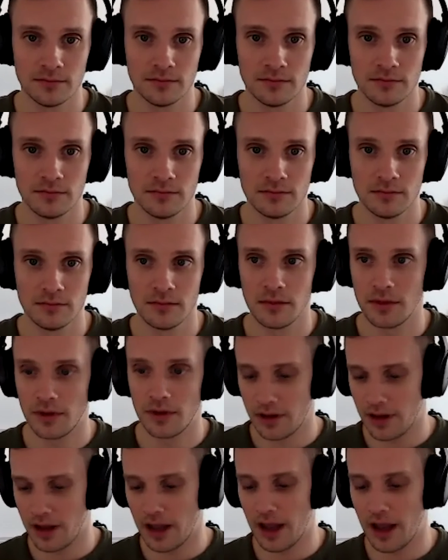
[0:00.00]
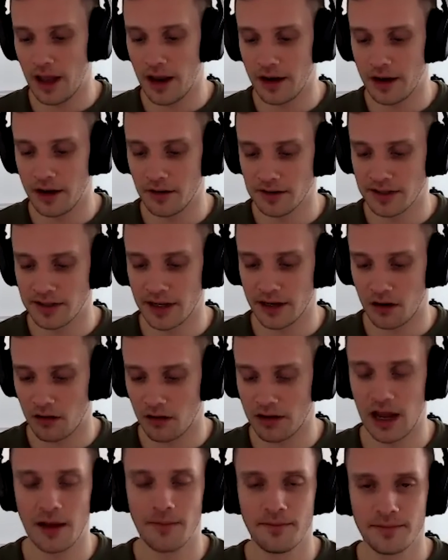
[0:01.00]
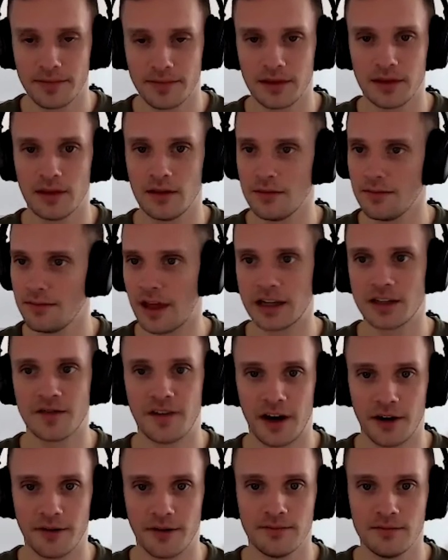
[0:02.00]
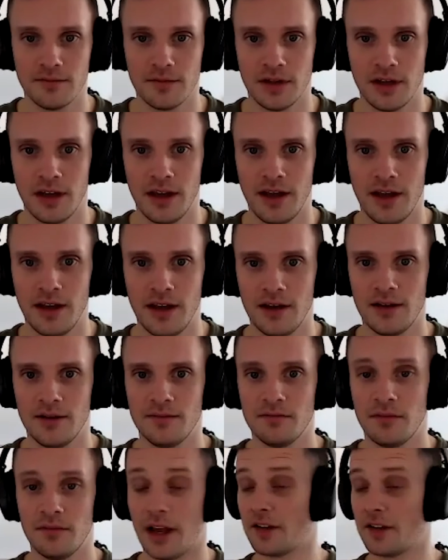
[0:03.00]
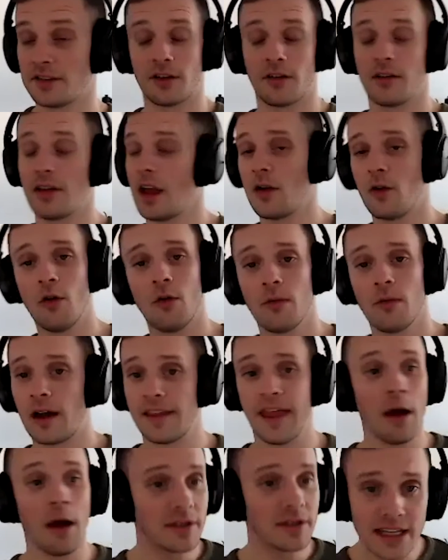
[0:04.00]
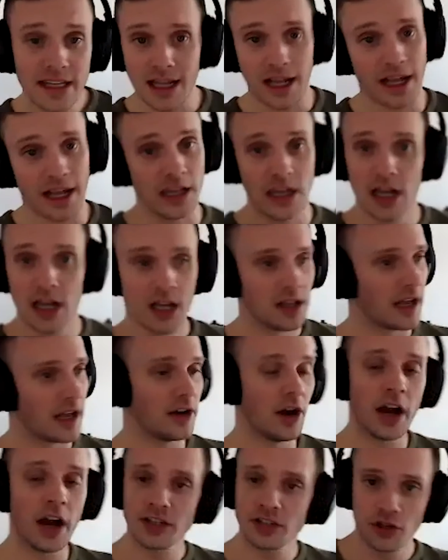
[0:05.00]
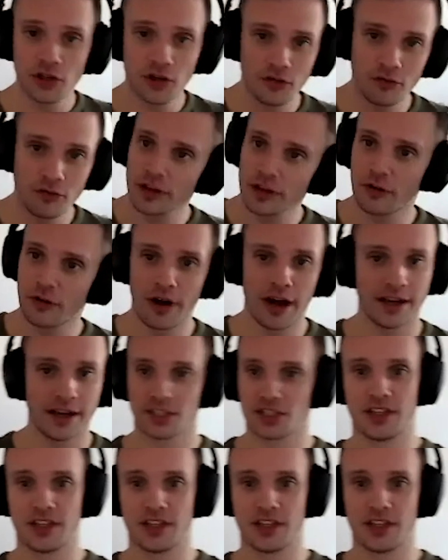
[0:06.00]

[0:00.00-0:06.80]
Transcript: Mm-hmm. And he was like, okay, that's fair. And I was like, okay, cool. And that was it. Like, like nice dude, really great.